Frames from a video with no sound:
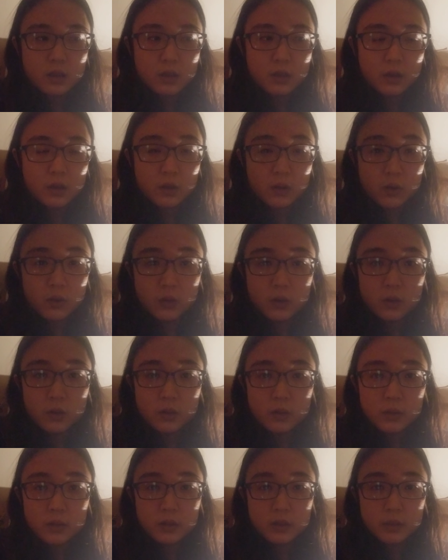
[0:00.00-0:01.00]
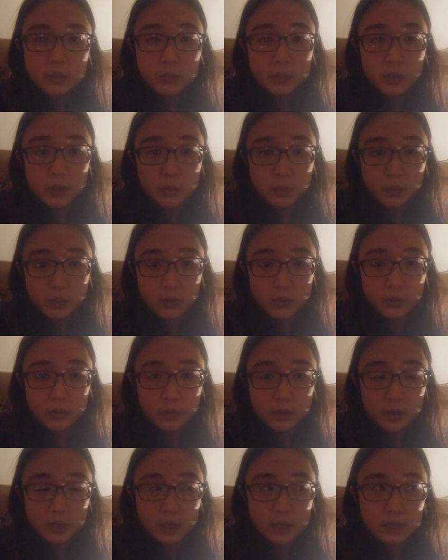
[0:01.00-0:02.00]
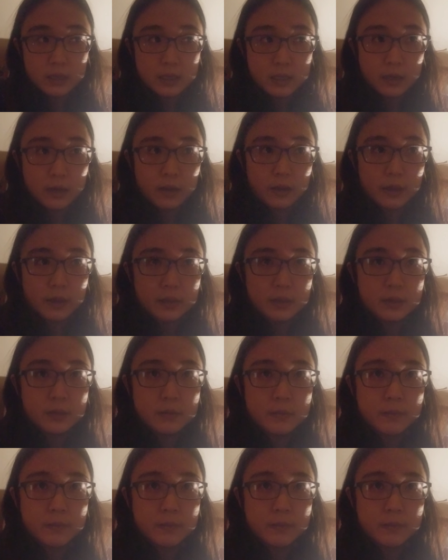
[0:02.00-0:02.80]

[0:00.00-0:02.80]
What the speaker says: All the people that died